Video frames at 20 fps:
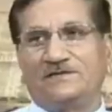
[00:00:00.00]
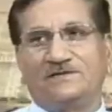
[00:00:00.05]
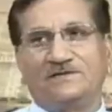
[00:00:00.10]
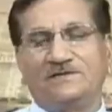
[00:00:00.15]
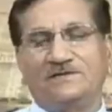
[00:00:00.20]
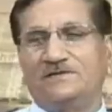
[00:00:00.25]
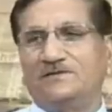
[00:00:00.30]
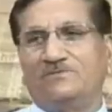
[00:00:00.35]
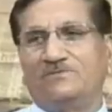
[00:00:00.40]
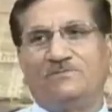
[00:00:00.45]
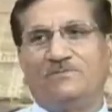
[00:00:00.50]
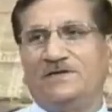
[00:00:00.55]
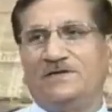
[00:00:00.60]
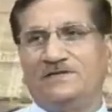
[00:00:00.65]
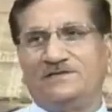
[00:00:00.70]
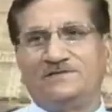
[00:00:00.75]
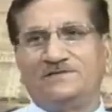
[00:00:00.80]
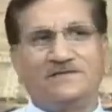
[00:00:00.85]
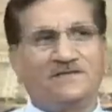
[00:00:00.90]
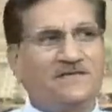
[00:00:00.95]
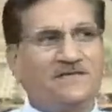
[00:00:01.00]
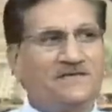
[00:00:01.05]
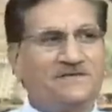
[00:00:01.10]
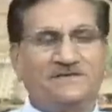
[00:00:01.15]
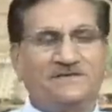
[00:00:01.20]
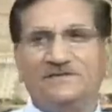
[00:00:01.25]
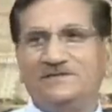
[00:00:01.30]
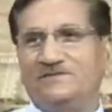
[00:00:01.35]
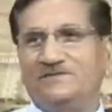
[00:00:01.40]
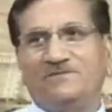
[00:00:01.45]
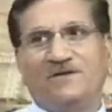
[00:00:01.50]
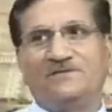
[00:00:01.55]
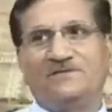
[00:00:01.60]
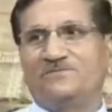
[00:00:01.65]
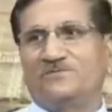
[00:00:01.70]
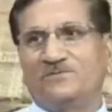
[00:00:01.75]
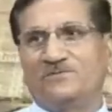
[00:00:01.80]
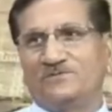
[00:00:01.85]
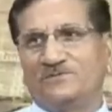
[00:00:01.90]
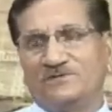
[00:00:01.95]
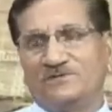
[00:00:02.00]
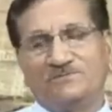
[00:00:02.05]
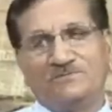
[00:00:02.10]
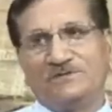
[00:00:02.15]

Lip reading: the government is against the defense forces,